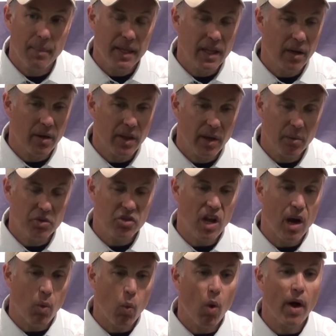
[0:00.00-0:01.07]
I mean, there, there was
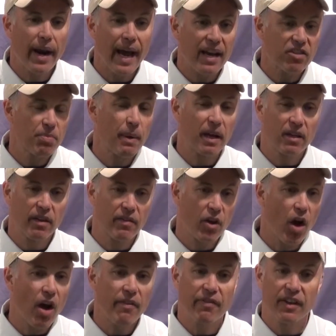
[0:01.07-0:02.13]
not one aspect of
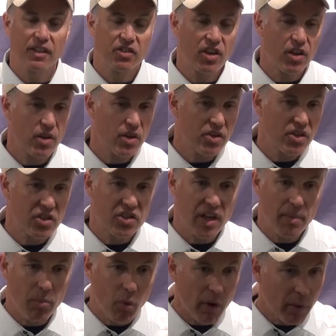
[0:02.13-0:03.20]
the offense that you could just
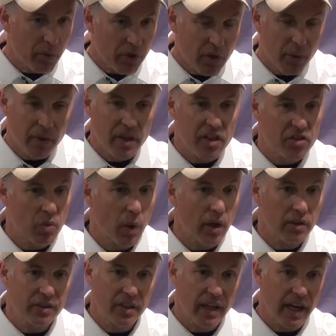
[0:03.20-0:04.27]
say, boy, we're doing this
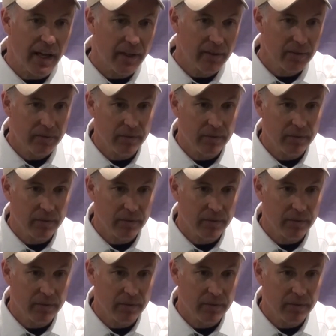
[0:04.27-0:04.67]
well today.